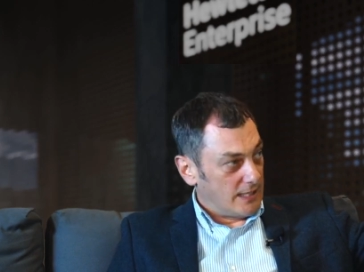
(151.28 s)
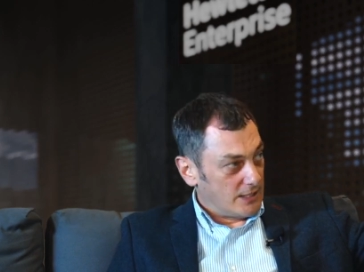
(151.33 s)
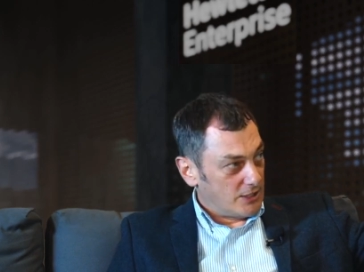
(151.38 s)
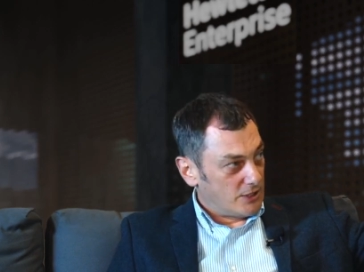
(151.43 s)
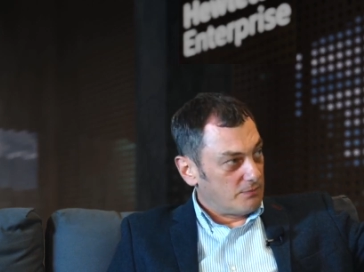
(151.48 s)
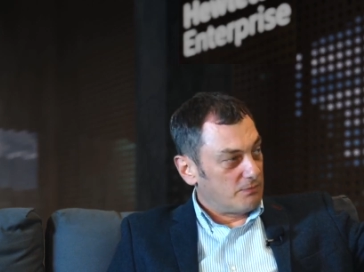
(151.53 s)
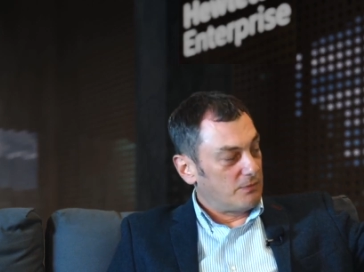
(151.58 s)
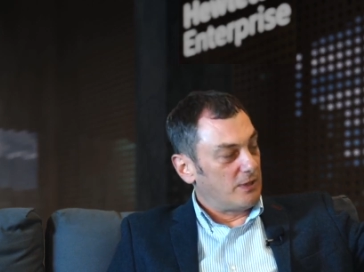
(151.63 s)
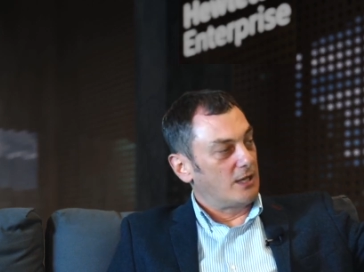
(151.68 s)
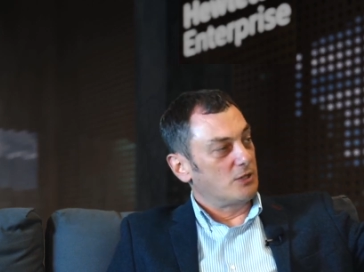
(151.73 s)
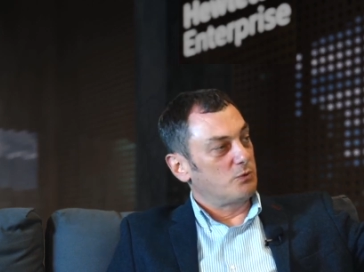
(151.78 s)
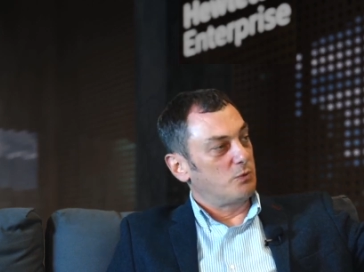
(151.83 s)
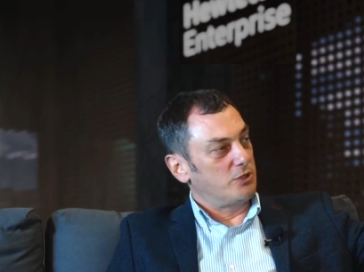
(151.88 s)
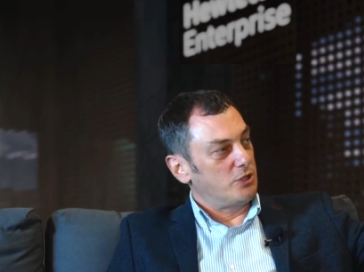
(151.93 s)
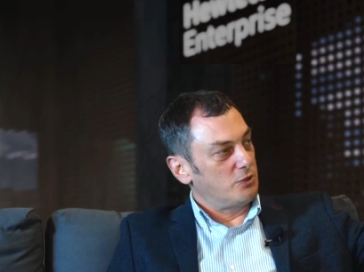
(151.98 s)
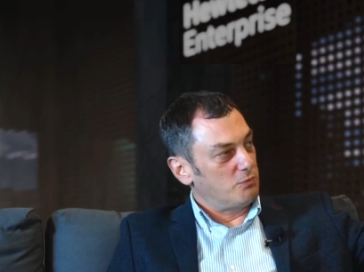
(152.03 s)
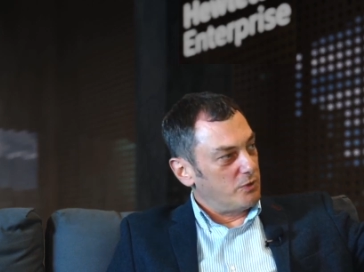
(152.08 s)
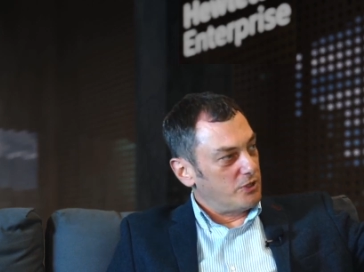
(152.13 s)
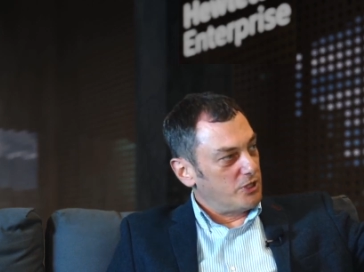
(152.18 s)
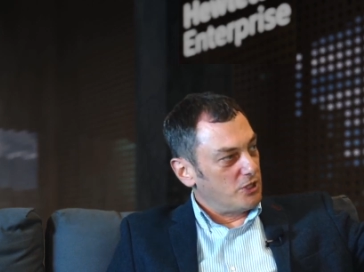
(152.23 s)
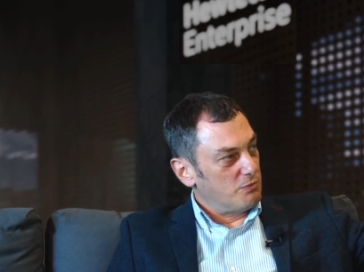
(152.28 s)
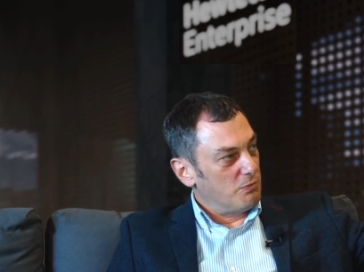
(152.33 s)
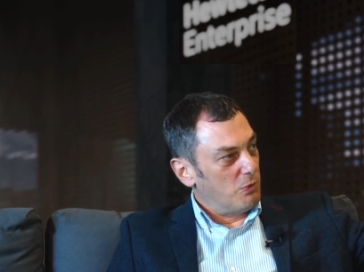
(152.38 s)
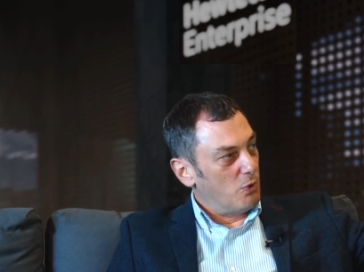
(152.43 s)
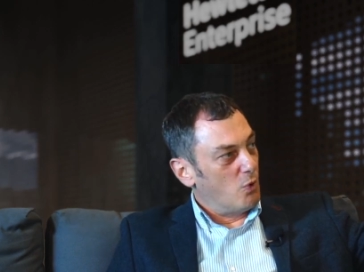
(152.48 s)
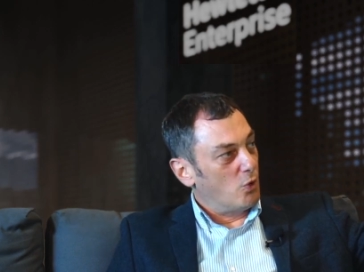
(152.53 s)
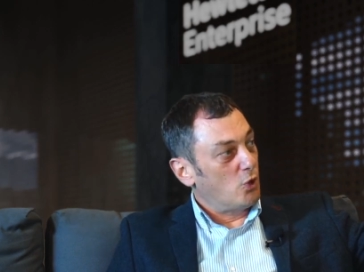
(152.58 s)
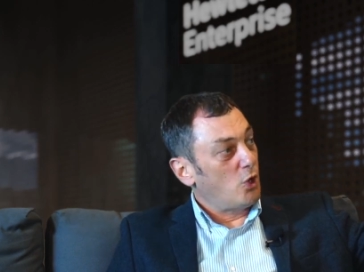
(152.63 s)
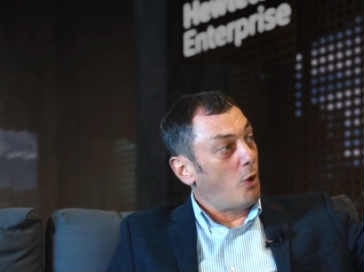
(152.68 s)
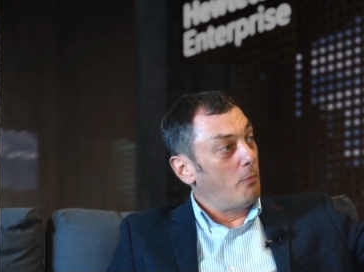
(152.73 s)
Yes, which is
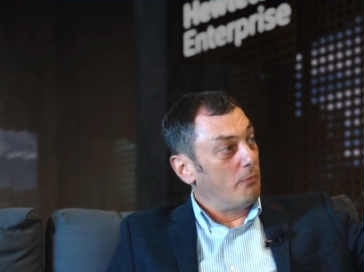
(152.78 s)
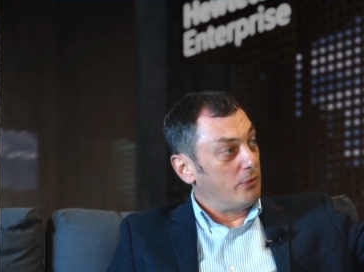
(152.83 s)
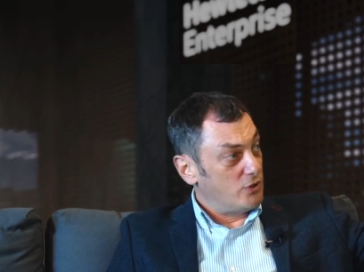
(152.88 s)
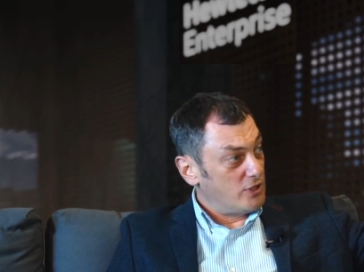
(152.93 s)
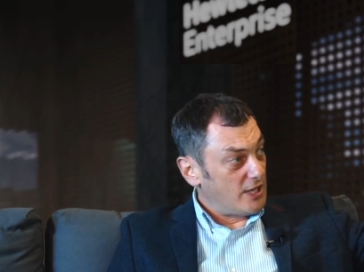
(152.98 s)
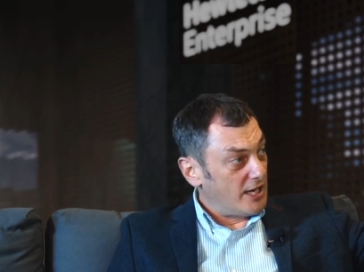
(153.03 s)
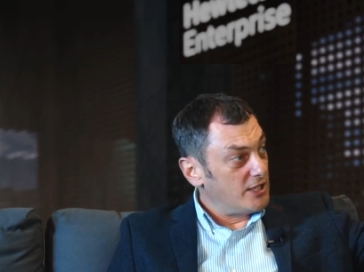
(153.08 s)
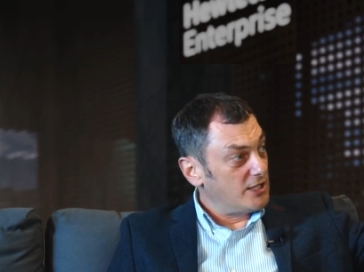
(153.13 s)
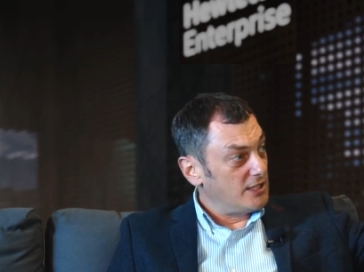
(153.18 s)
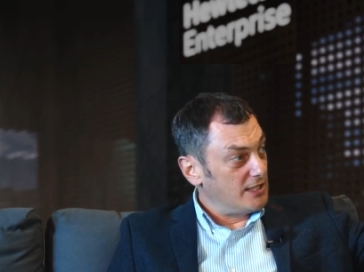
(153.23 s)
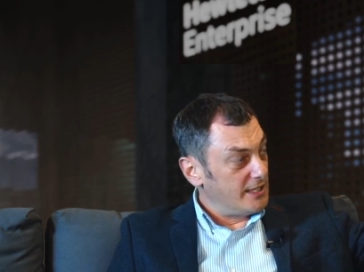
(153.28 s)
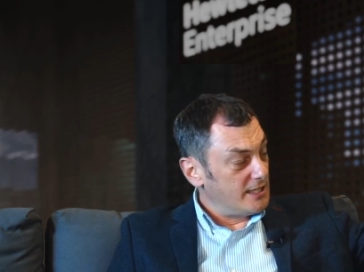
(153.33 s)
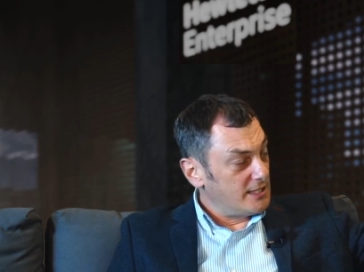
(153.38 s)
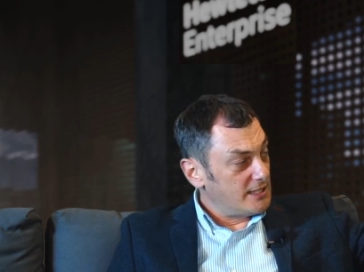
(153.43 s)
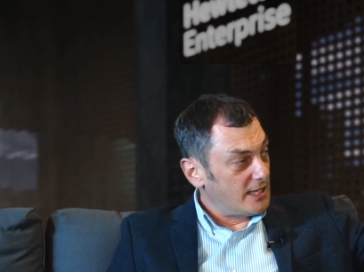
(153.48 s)
more computationally